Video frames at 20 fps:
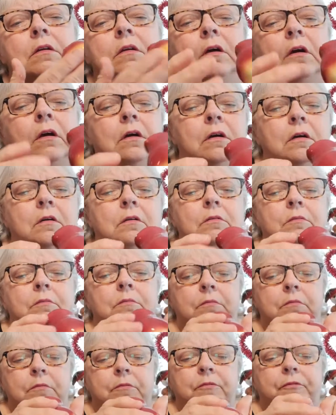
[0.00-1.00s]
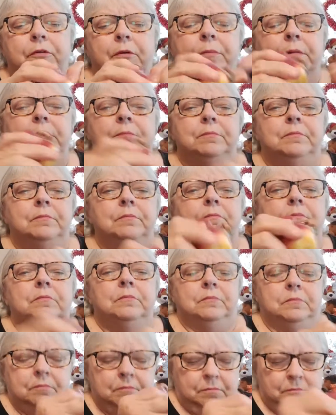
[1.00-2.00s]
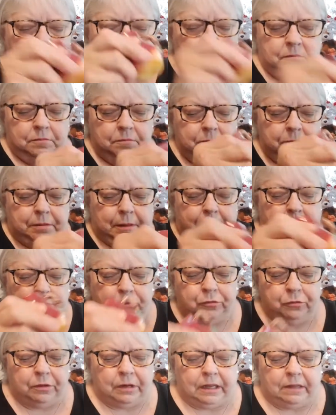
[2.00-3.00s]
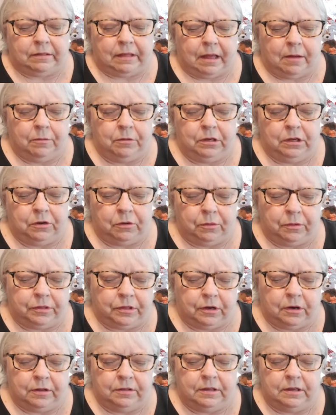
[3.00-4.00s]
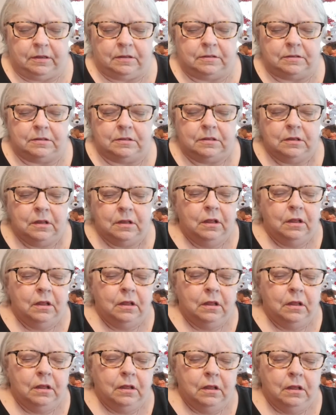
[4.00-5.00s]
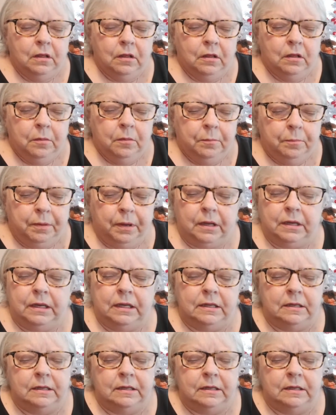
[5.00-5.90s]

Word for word: uh, from it people doing like that, you know, with it on this. But it